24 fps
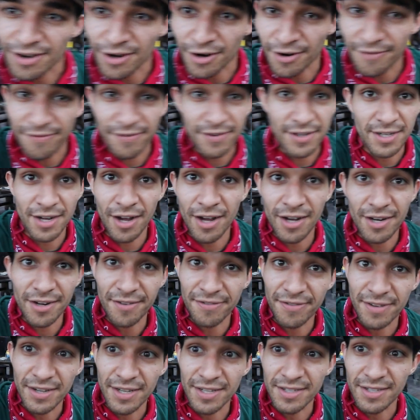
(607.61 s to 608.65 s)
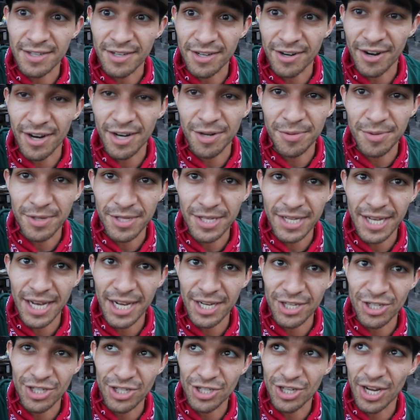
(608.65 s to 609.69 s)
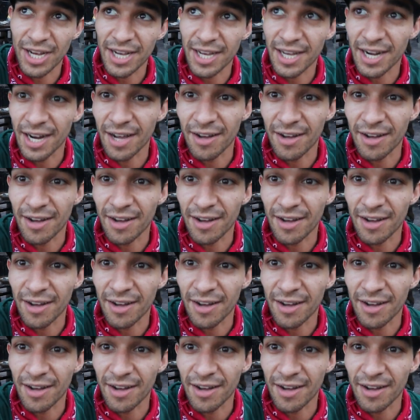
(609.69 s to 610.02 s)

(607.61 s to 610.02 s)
Her photography is incredible. You guys should check it